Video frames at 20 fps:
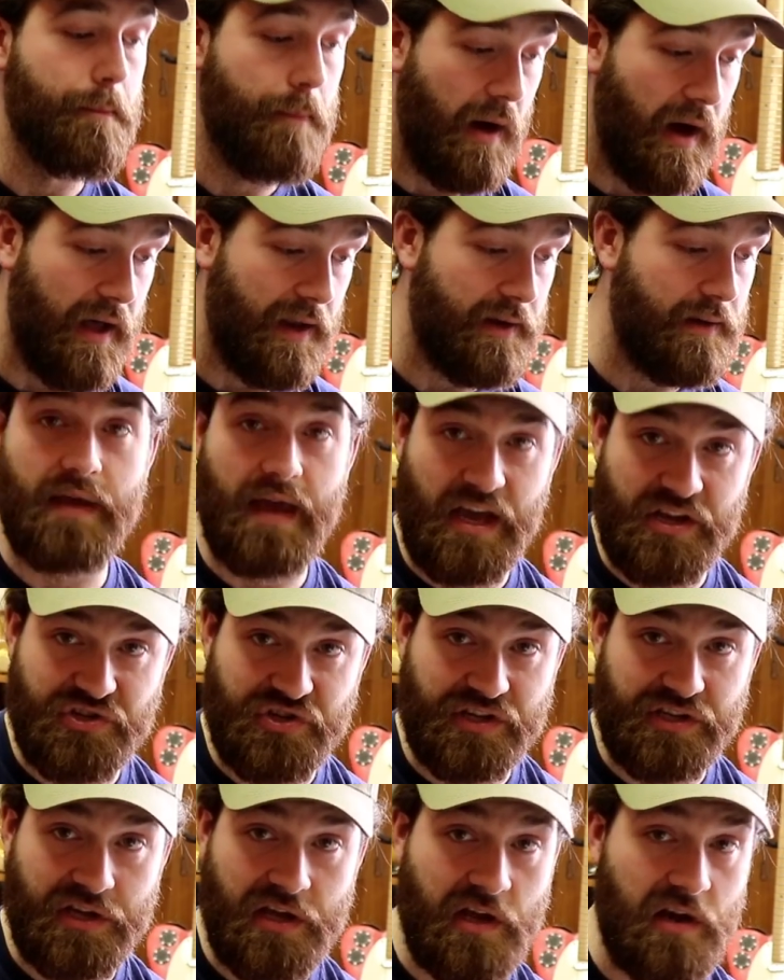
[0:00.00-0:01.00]
But as
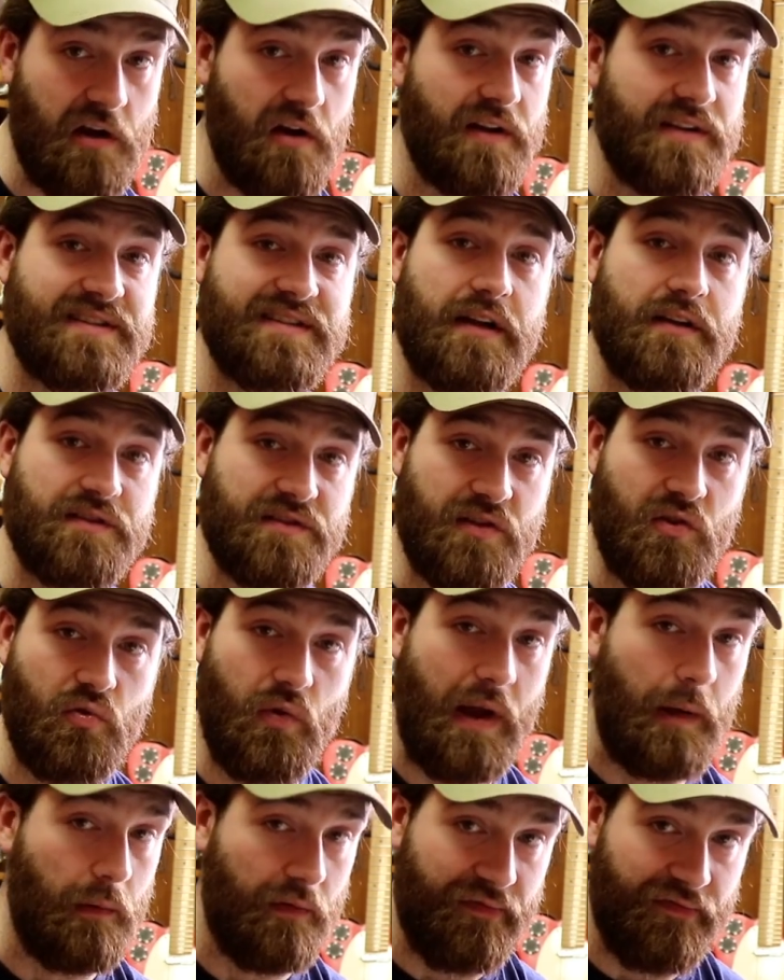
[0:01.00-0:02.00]
you can hear, it sounds
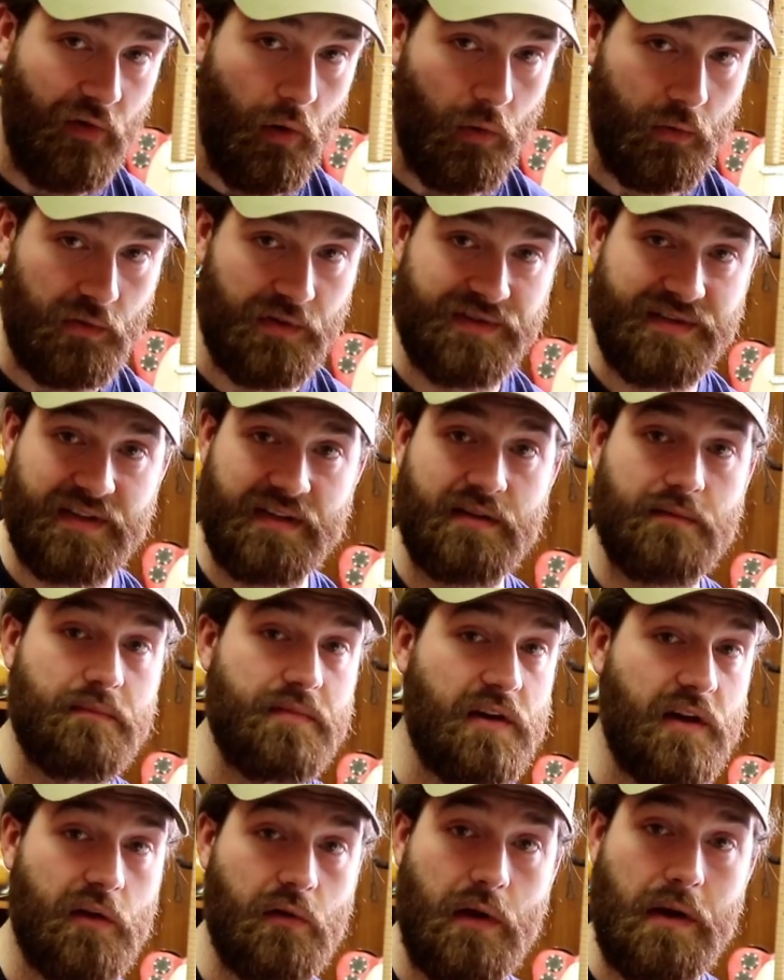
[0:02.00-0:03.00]
great with vocals. It can
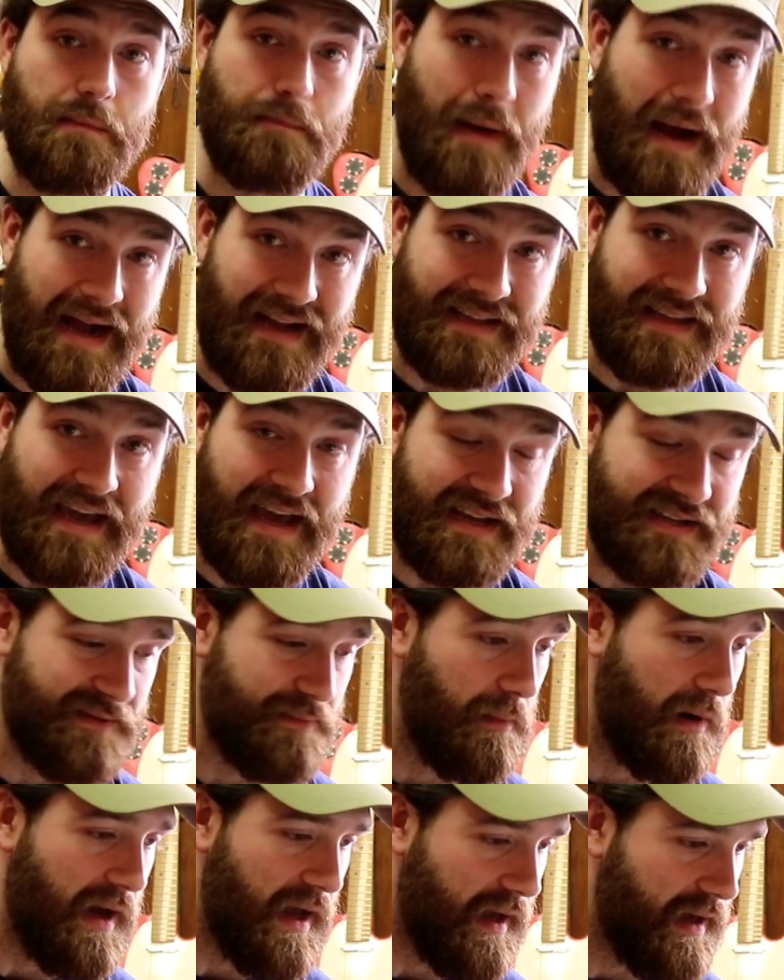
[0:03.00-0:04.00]
be a great
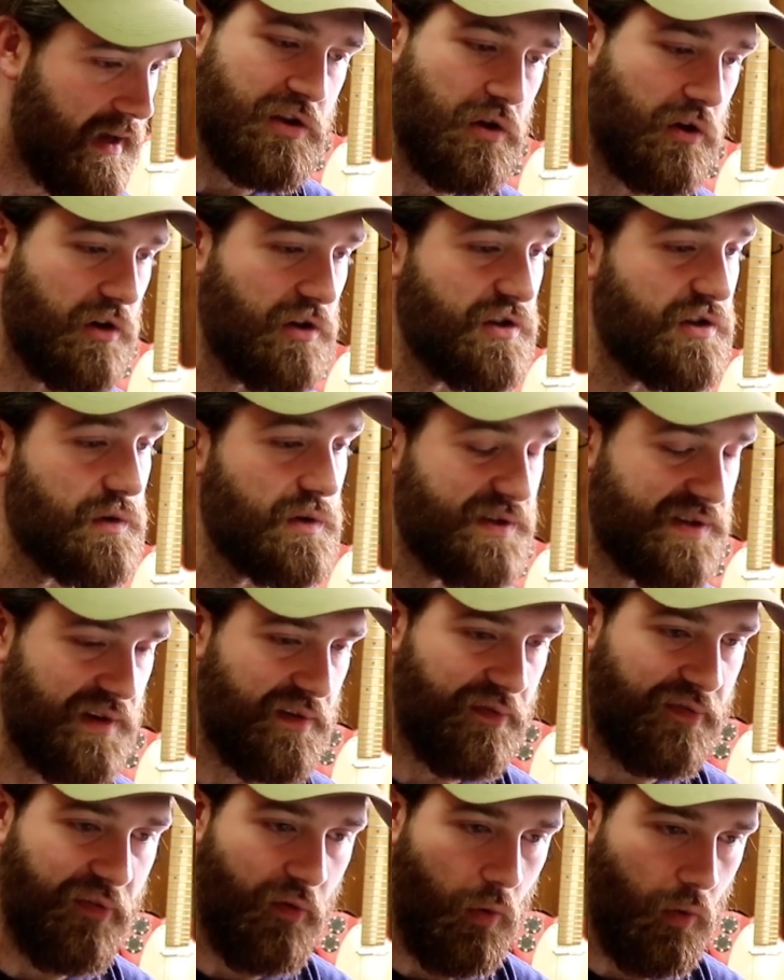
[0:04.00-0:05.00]
podcast mic. You could use
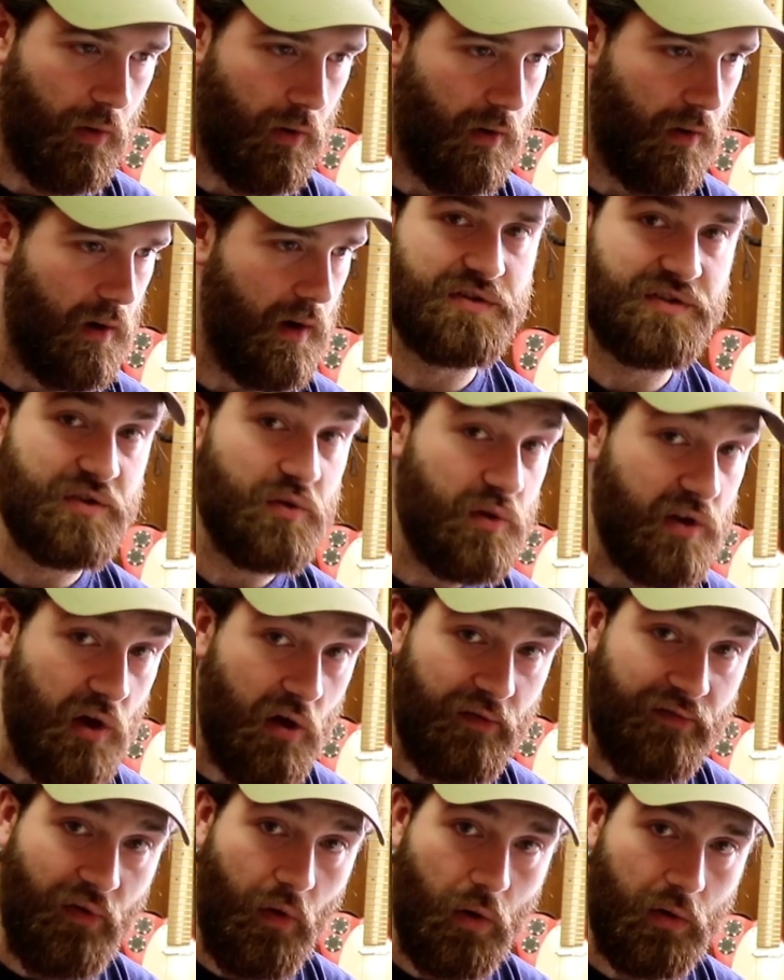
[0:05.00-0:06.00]
it for
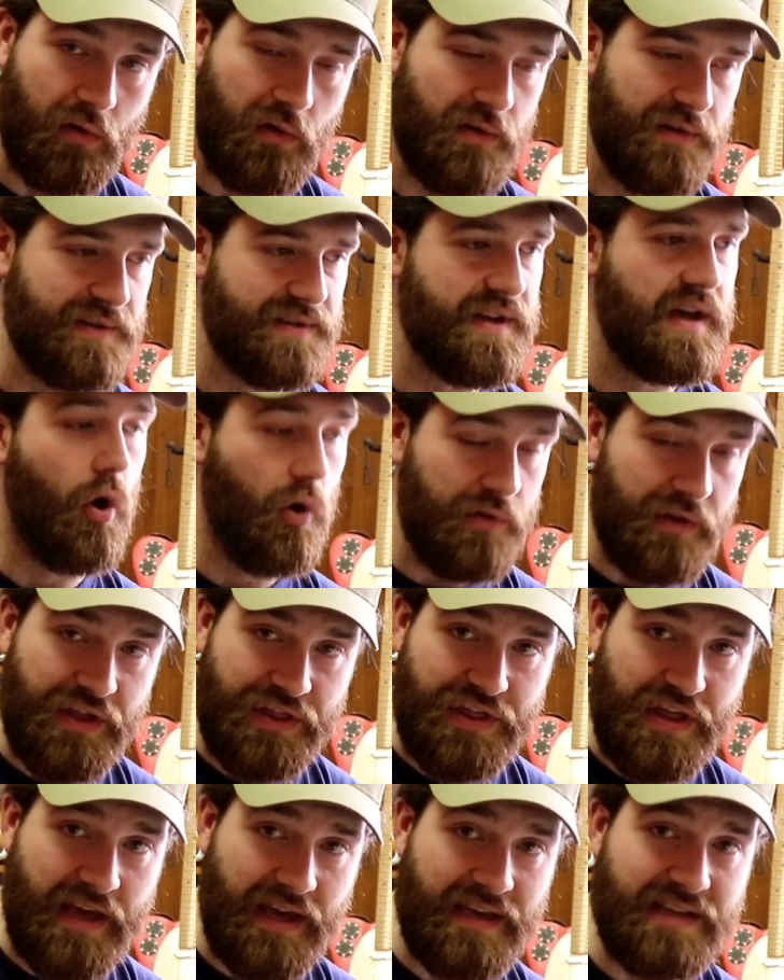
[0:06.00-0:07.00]
studio vocals. Only
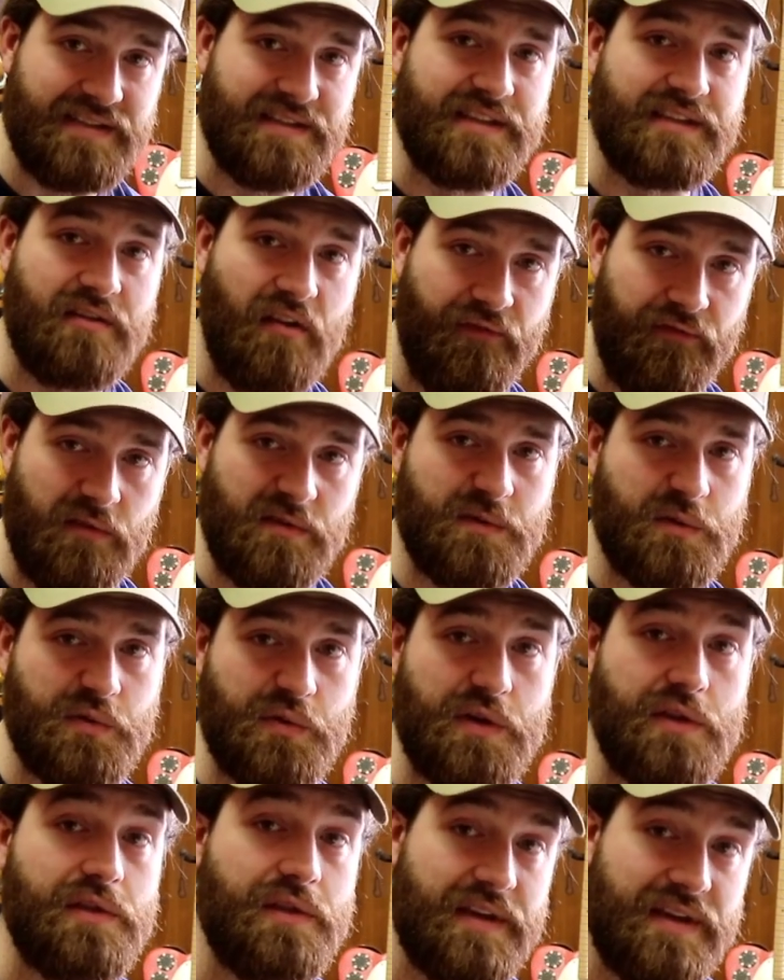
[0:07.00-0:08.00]
thing is, the difference
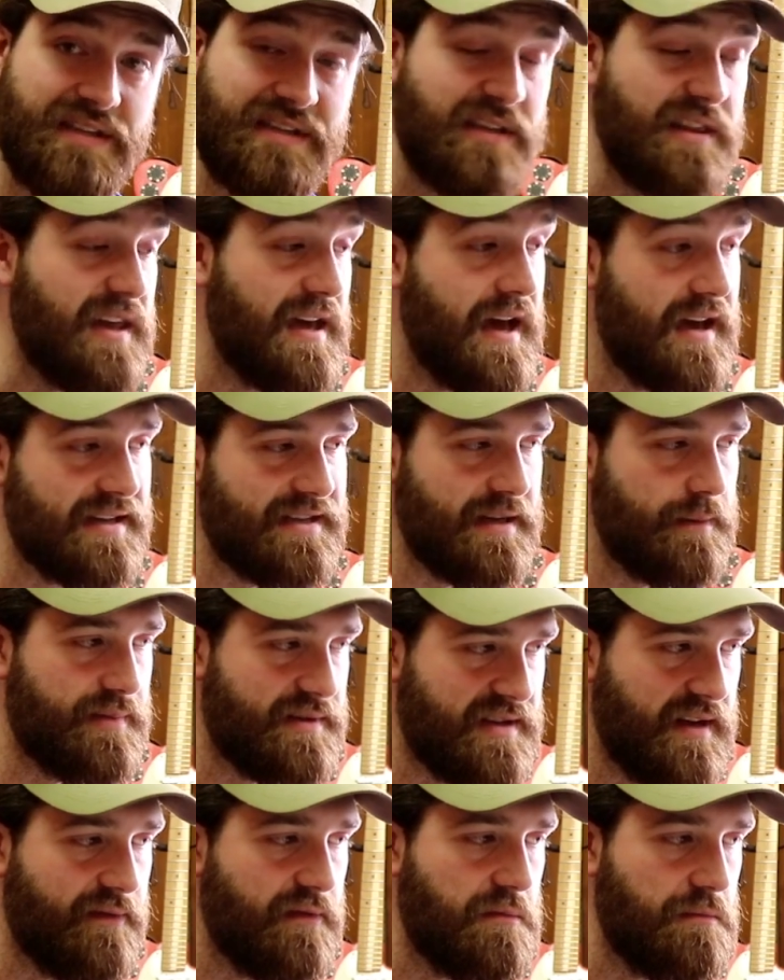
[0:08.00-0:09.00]
between this and the
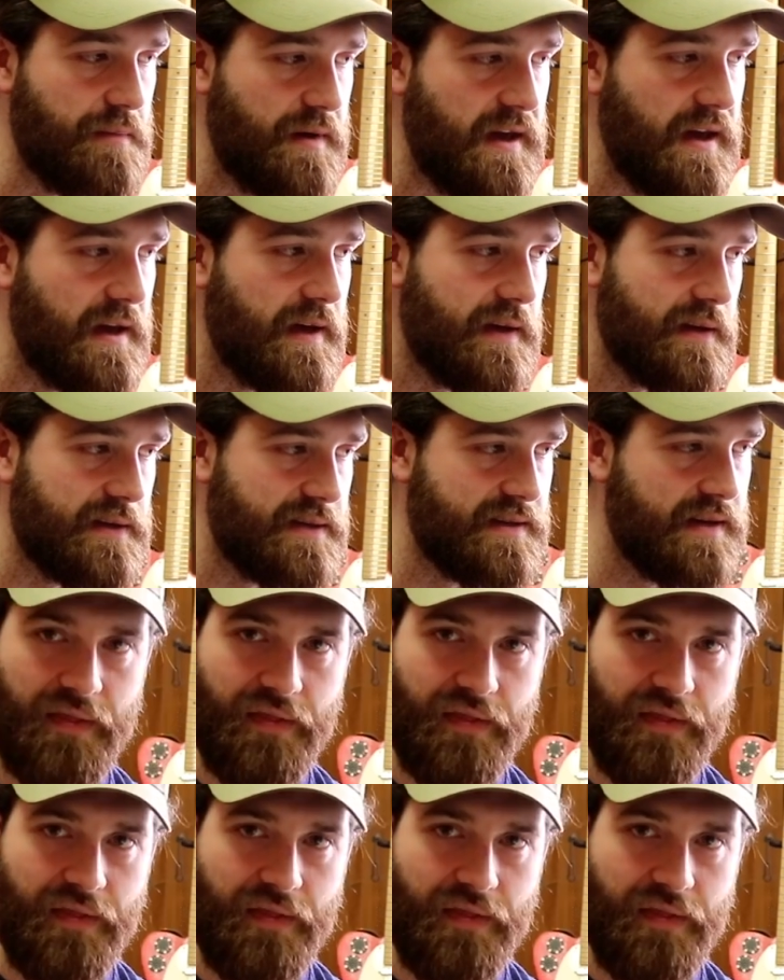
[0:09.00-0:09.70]
SM7B is